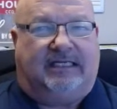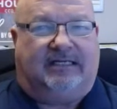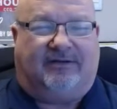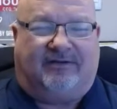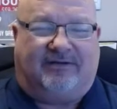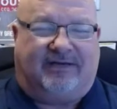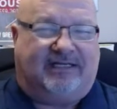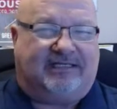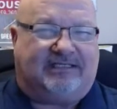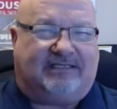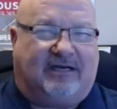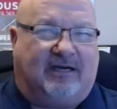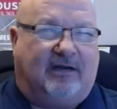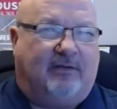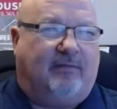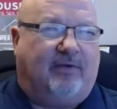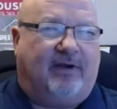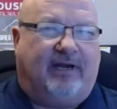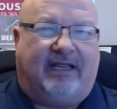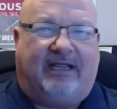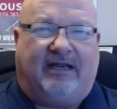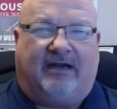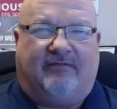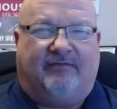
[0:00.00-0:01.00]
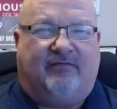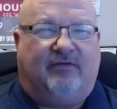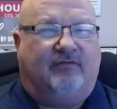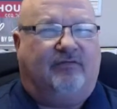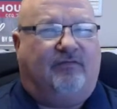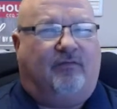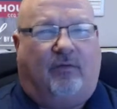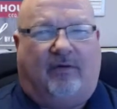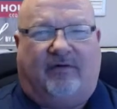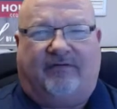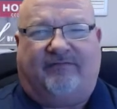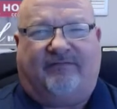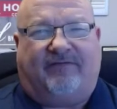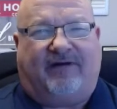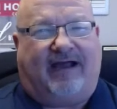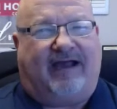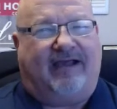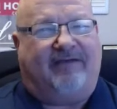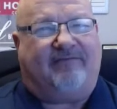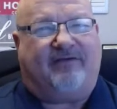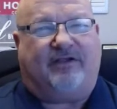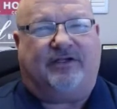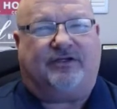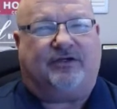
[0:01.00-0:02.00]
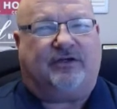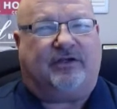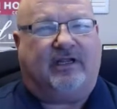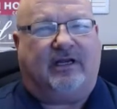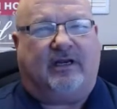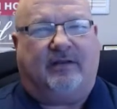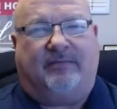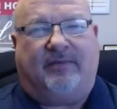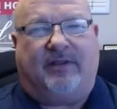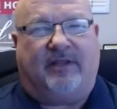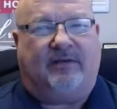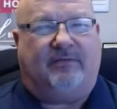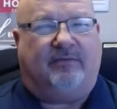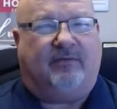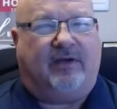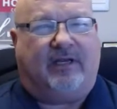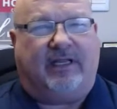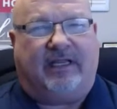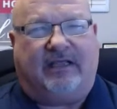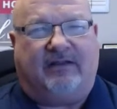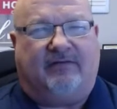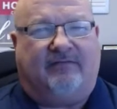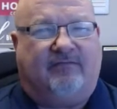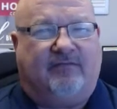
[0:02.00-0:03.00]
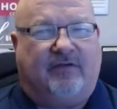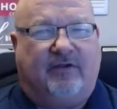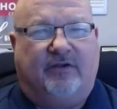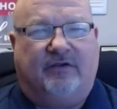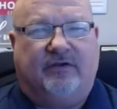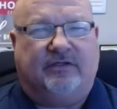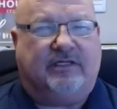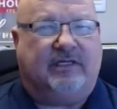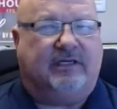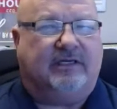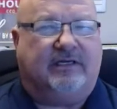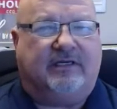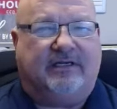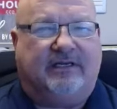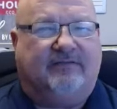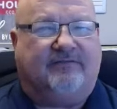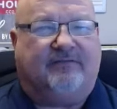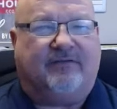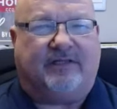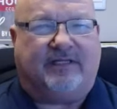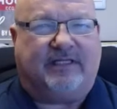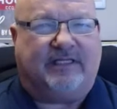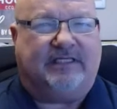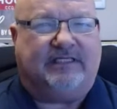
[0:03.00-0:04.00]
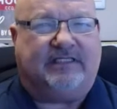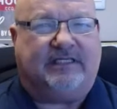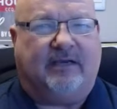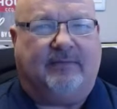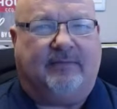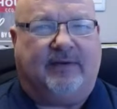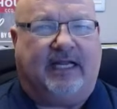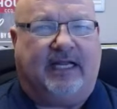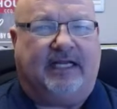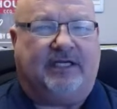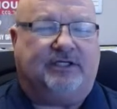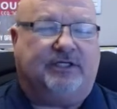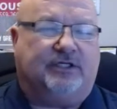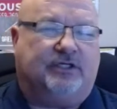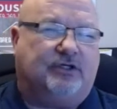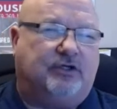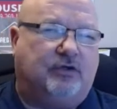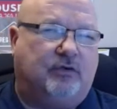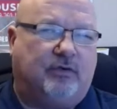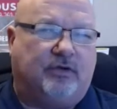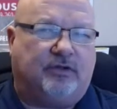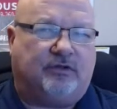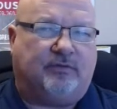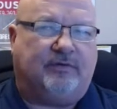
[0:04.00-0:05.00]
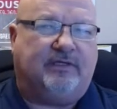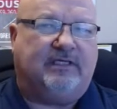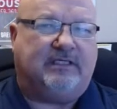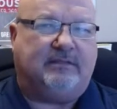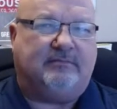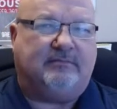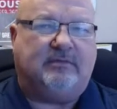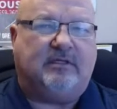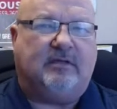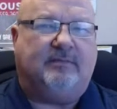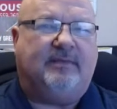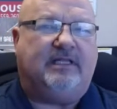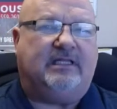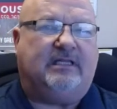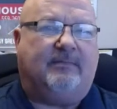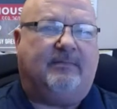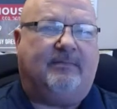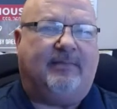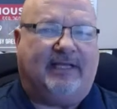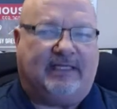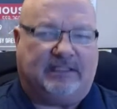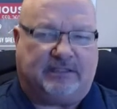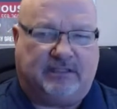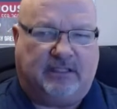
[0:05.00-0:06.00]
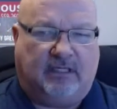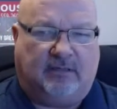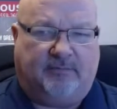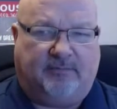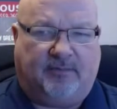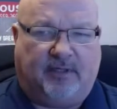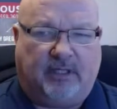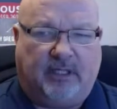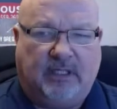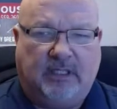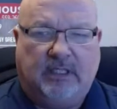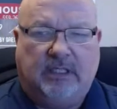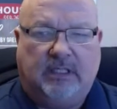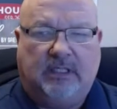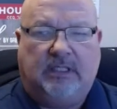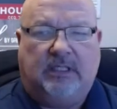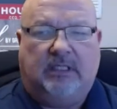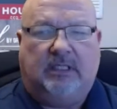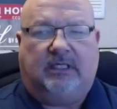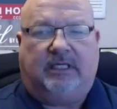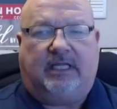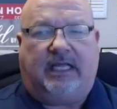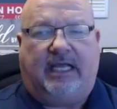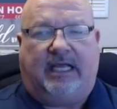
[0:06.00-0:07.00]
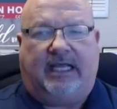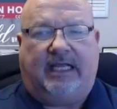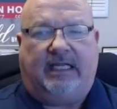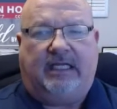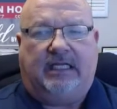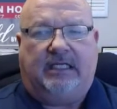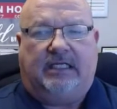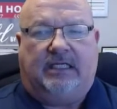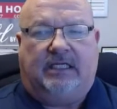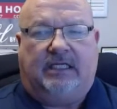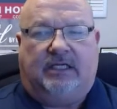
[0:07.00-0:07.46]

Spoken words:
Don't necessarily want to interview 4 or 5 because you're going to be really confused and different things coming at you. 2 or 3 seems to be the best number. Okay.